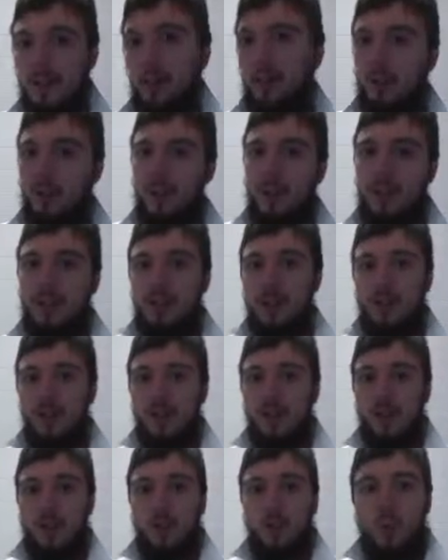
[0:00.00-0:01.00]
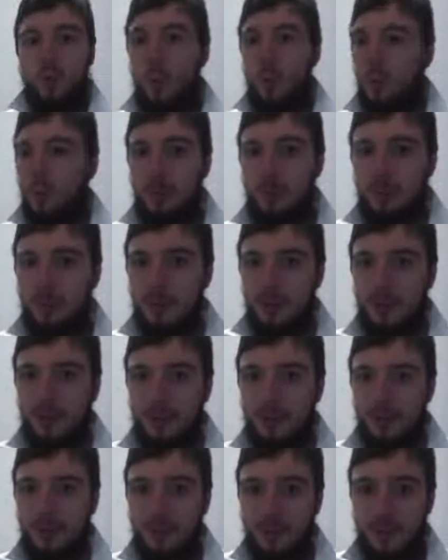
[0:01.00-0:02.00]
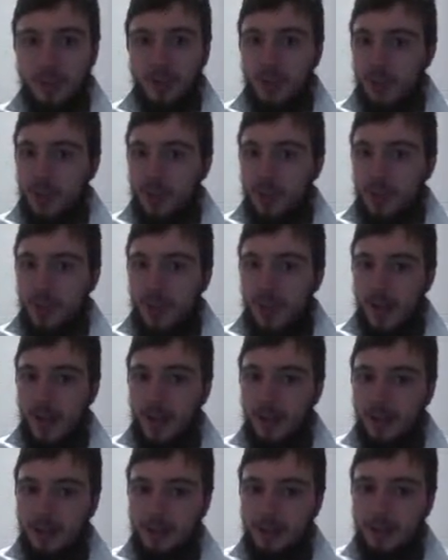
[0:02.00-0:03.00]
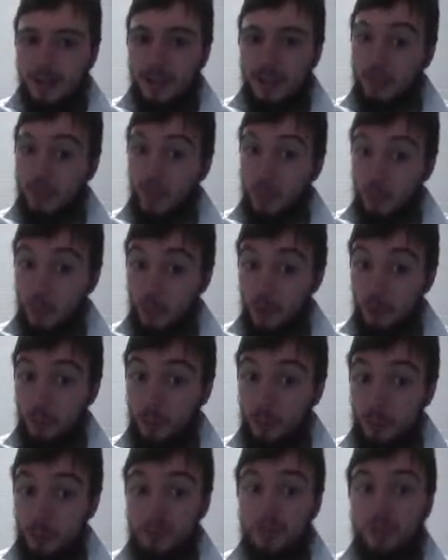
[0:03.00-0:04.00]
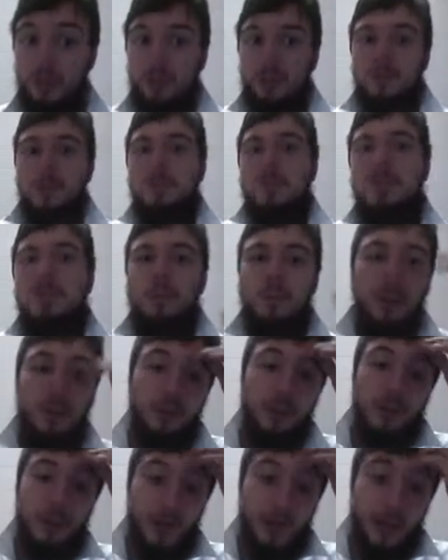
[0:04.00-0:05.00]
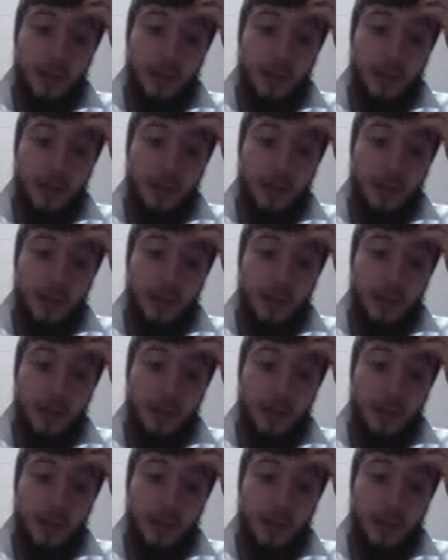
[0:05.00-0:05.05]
history. What is Polybius? And if it was real, where is it